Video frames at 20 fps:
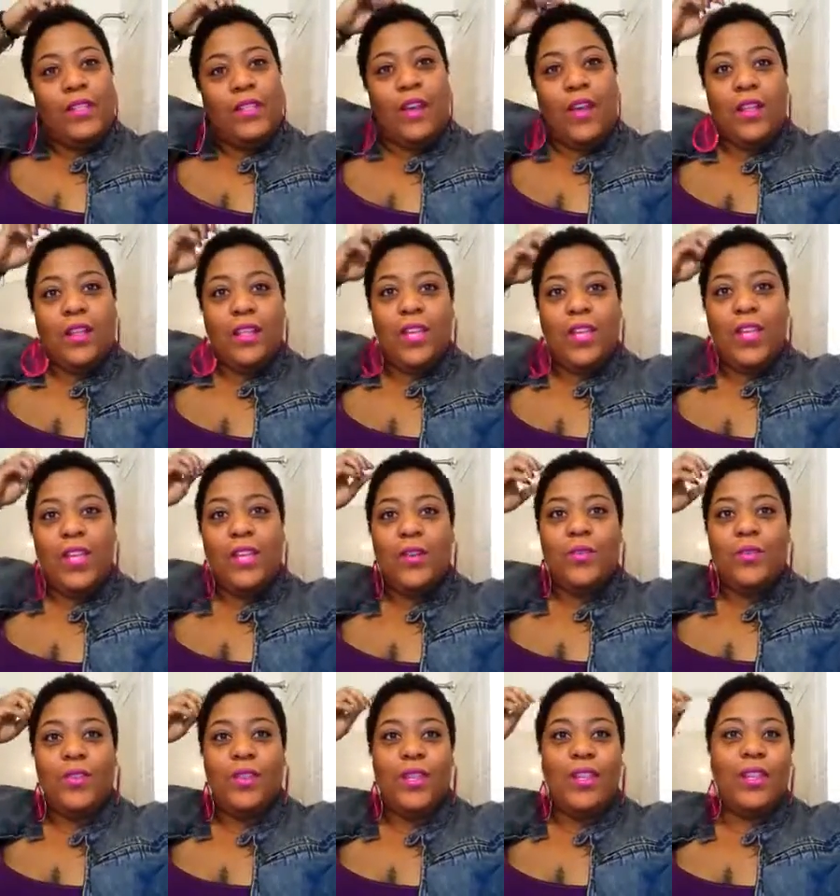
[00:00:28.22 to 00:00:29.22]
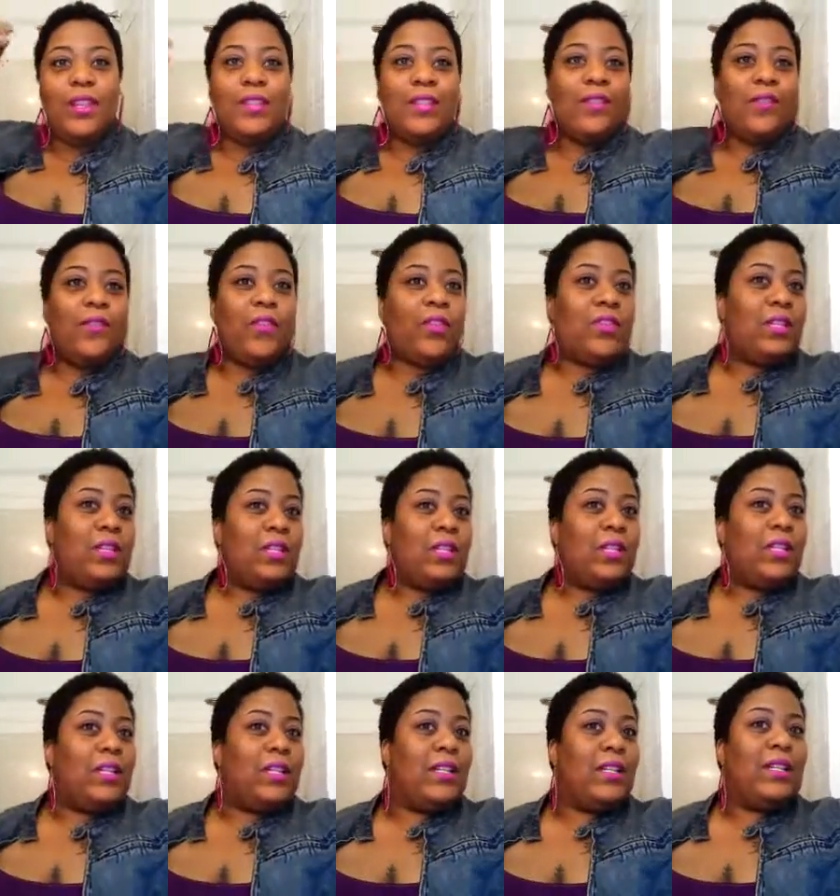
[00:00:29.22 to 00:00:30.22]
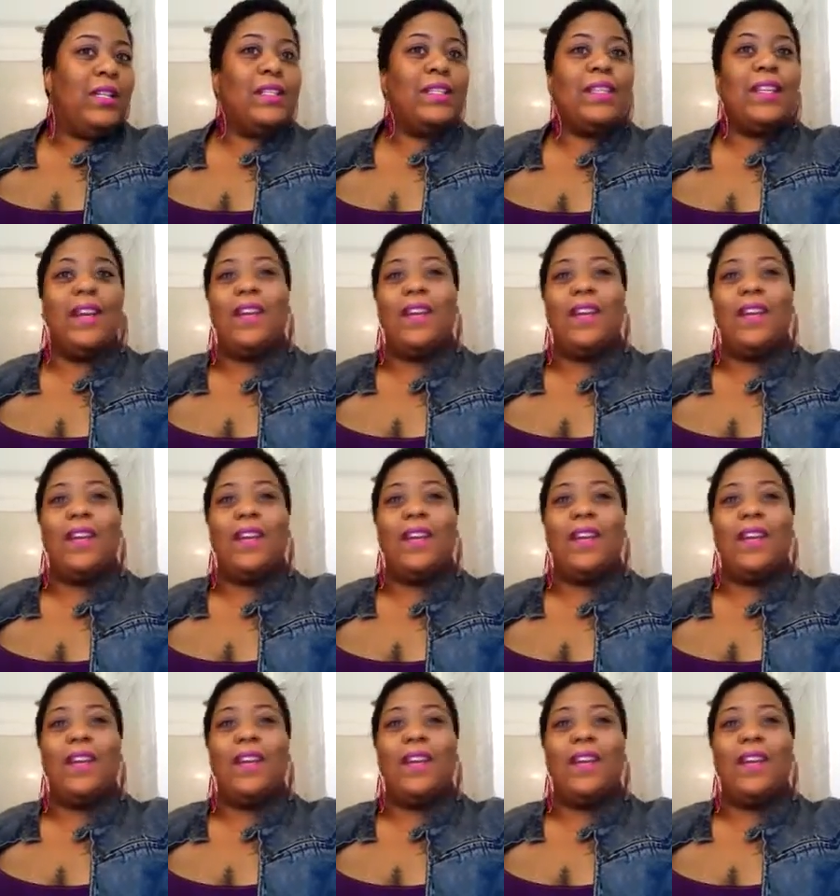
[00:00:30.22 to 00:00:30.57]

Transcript: saw the cuteness and the versatility.